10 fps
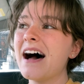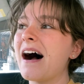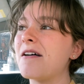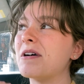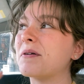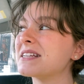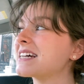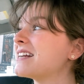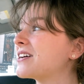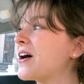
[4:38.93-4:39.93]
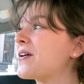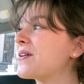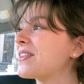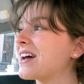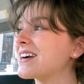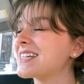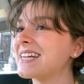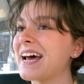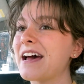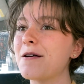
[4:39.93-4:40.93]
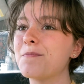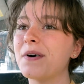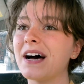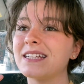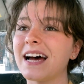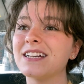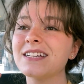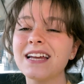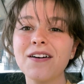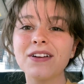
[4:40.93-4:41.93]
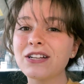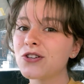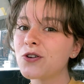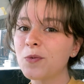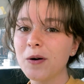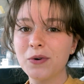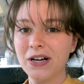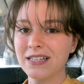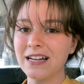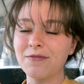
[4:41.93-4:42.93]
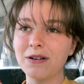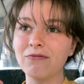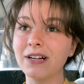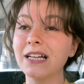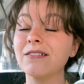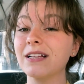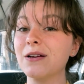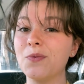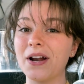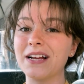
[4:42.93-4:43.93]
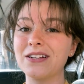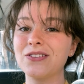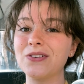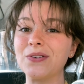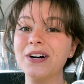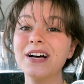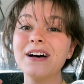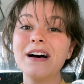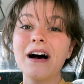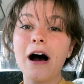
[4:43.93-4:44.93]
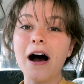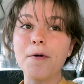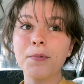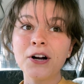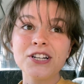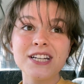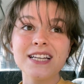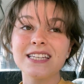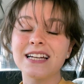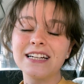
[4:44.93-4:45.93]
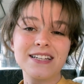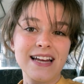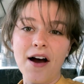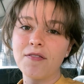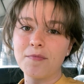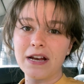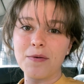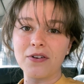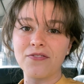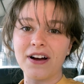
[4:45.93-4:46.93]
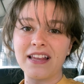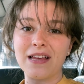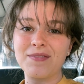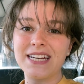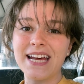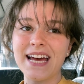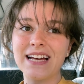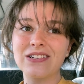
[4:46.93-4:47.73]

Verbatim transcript: Um, I wasn't gonna go there today, but I just have like two more books that I've been really, really wanting to uh, purchase and I just haven't been able to find them today.